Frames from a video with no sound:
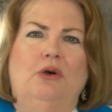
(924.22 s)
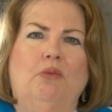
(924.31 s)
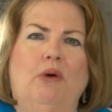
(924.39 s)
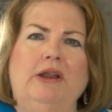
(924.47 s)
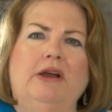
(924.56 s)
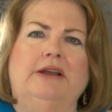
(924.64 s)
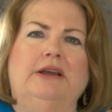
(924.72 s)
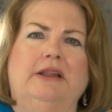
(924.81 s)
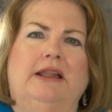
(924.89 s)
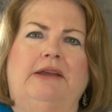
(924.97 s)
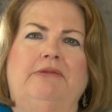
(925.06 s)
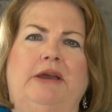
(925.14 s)
One article
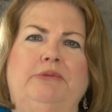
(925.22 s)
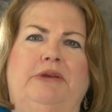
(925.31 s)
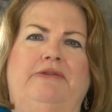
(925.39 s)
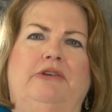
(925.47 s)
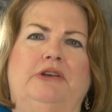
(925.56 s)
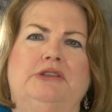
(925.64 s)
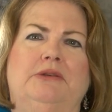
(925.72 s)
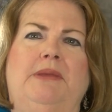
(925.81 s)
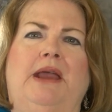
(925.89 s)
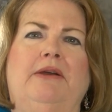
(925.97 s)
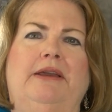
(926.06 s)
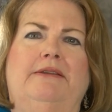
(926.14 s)
I read referred to
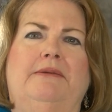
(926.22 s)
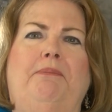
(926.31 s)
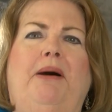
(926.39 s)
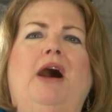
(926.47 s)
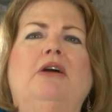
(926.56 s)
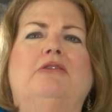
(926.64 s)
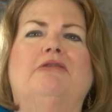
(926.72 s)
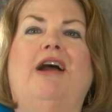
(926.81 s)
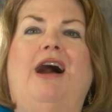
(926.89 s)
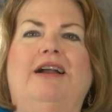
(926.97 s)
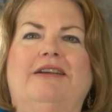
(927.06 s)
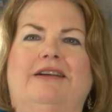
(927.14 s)
Mary as a punk
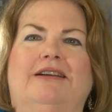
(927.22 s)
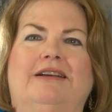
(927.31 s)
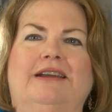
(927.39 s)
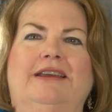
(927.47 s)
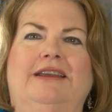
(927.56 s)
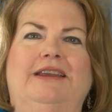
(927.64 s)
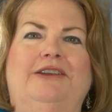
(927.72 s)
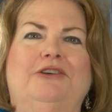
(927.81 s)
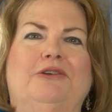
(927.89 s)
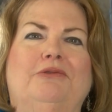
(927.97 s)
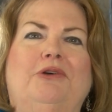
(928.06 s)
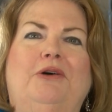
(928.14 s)
rocker in
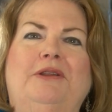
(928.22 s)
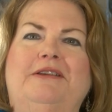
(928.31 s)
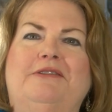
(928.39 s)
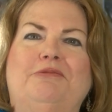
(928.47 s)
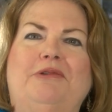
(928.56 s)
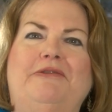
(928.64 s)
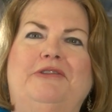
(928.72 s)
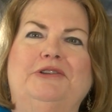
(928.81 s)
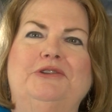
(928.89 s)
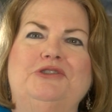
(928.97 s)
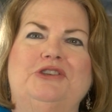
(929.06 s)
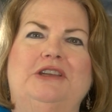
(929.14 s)
her role as a
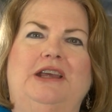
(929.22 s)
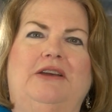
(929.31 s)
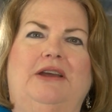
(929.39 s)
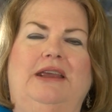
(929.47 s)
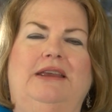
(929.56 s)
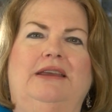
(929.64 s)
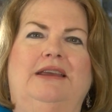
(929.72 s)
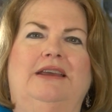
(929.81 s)
revolutionary.